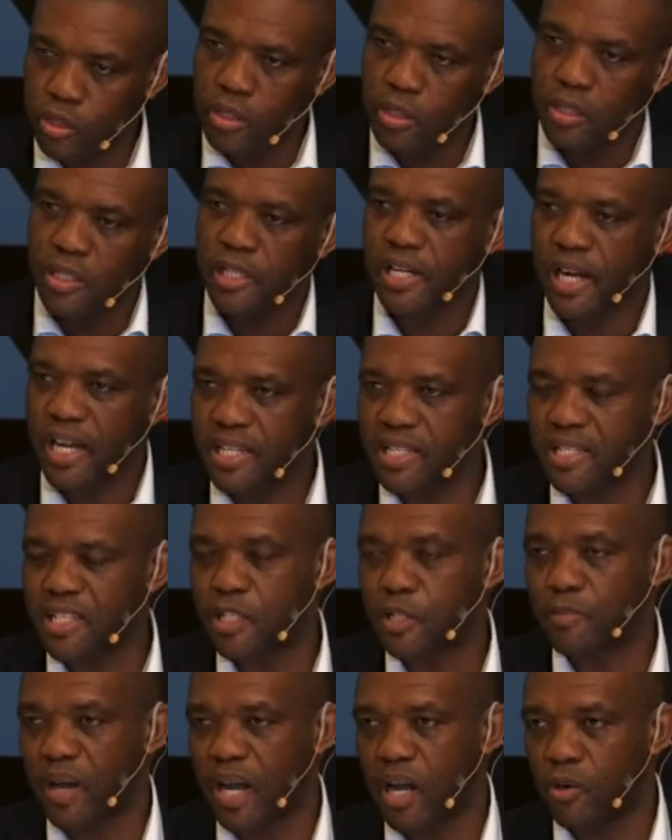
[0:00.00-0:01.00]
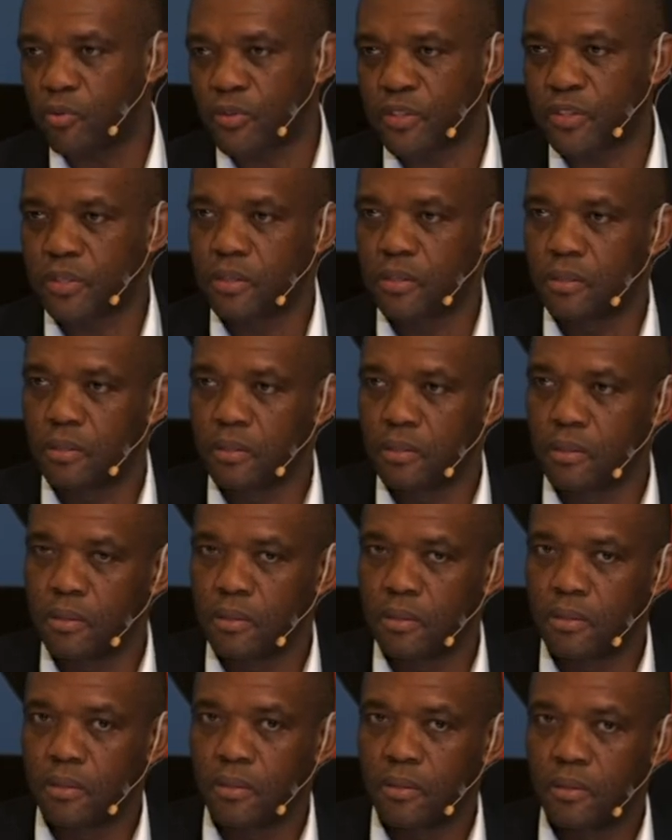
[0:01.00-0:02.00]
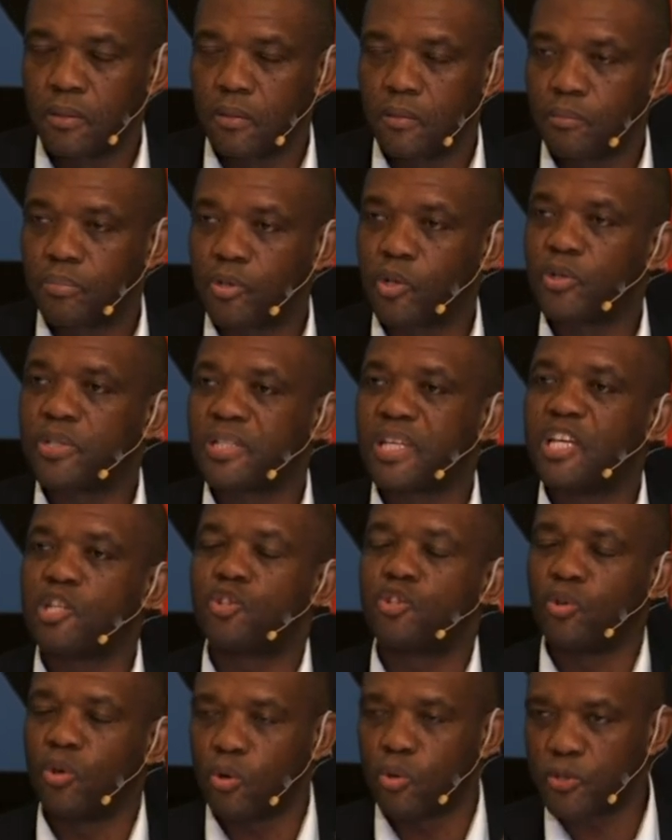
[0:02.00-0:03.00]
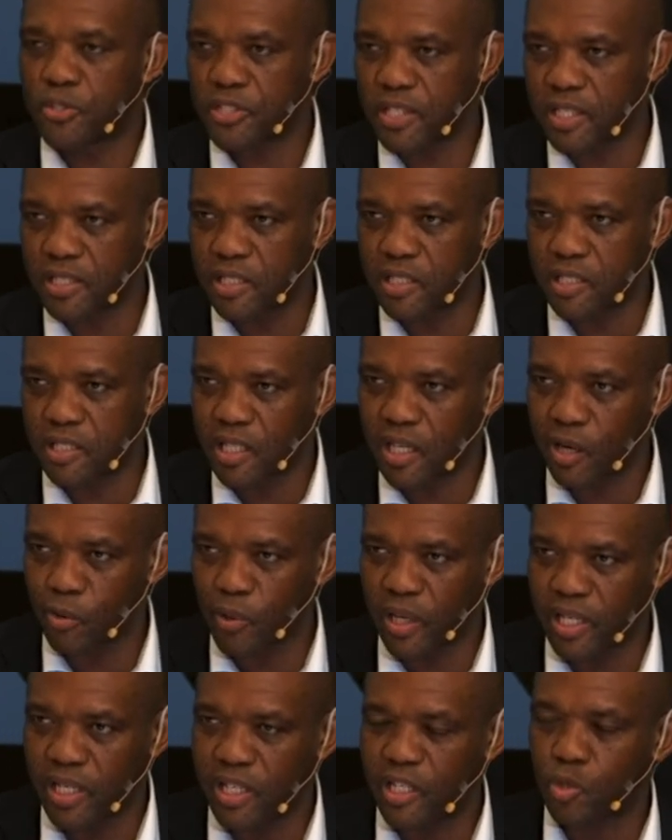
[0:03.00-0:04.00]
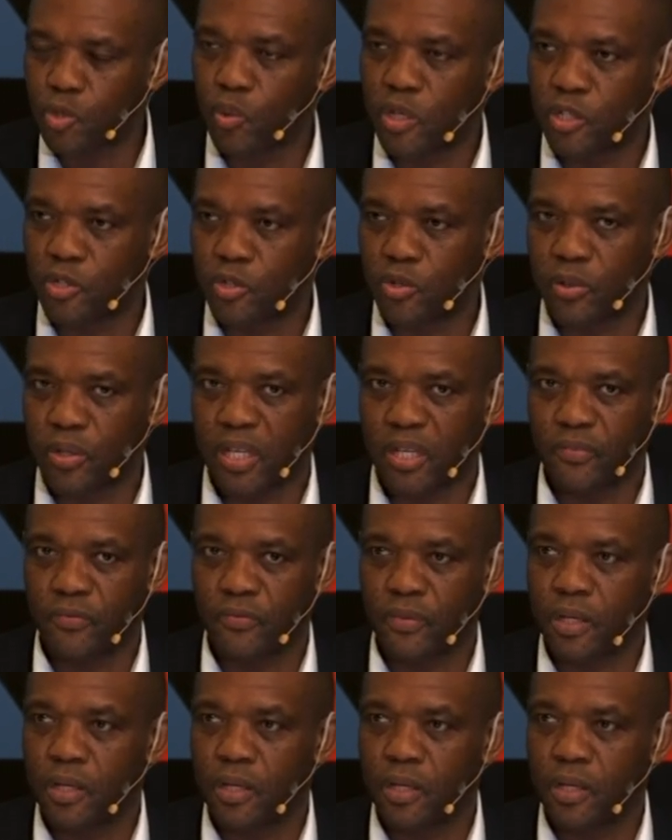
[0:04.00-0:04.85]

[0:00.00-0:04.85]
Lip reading: runs his mouth because he has no strategic awareness whatsoever,